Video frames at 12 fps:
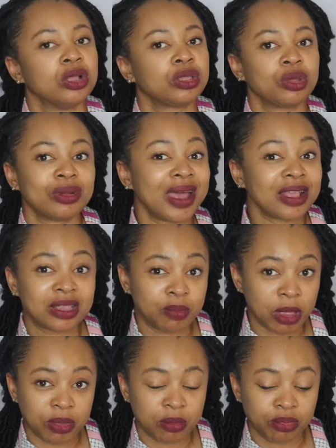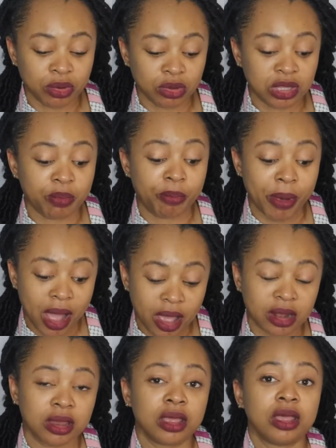So that's baby blues.
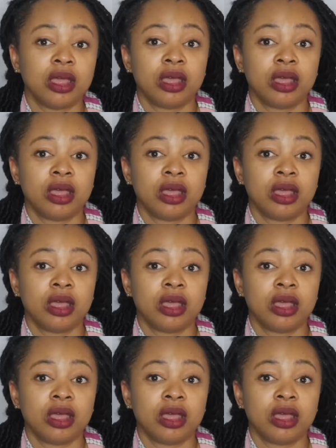But